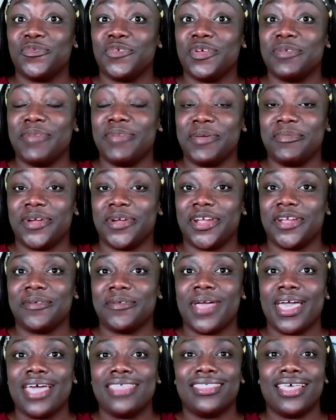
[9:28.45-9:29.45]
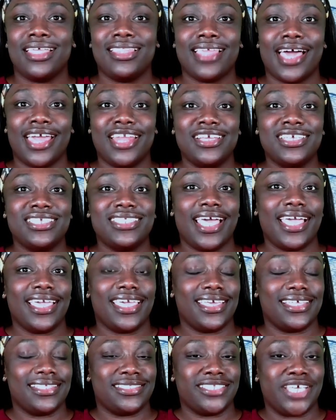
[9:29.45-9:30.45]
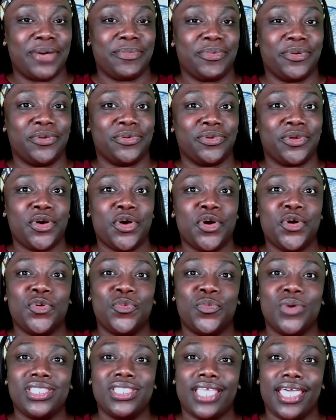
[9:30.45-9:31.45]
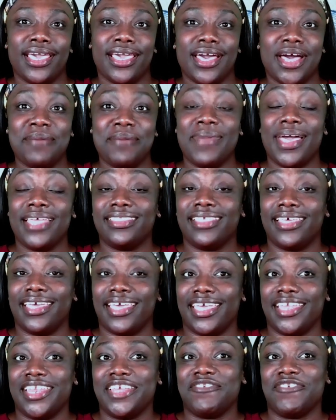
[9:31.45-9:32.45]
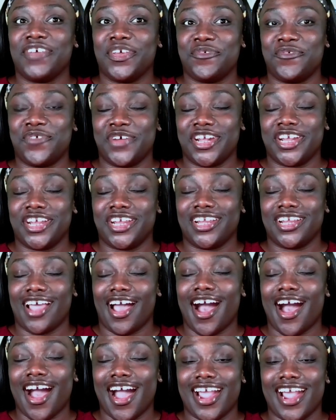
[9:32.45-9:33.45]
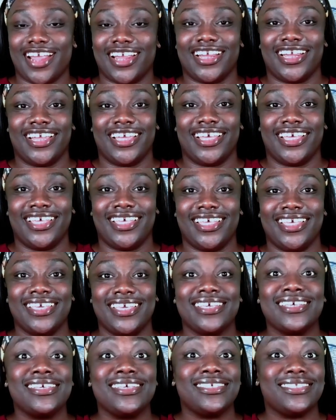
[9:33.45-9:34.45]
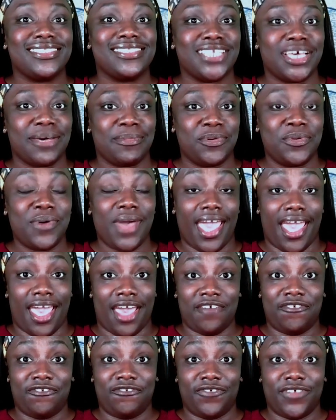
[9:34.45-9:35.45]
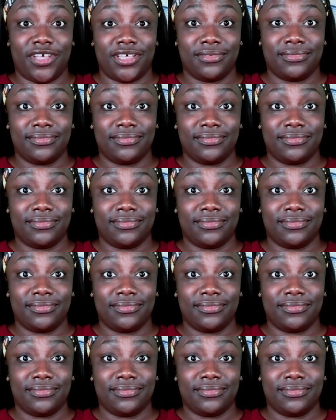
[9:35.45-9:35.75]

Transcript: Remember, the letters that get doubled when they come at the end of a word are double F,